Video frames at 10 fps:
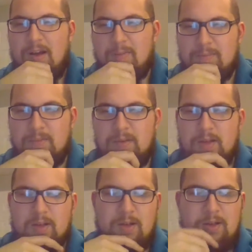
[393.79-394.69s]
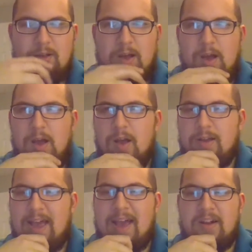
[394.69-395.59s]
a
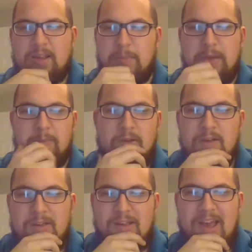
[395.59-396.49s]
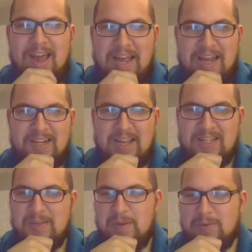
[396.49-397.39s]
Gatling meme,
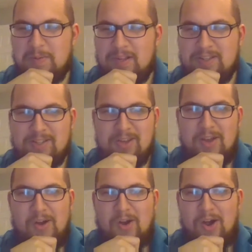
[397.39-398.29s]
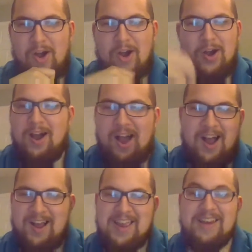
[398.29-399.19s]
and somebody responds,
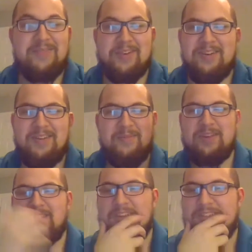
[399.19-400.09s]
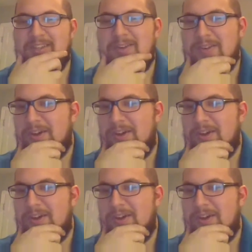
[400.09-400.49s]
I can't even, because